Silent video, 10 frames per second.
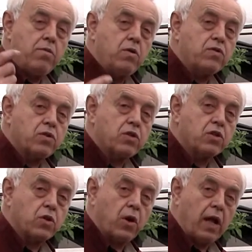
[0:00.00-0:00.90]
moves through the
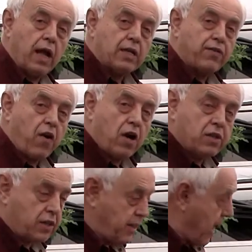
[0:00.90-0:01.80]
soil as far
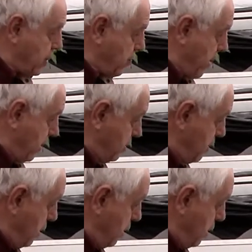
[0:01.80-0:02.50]
as it saturates.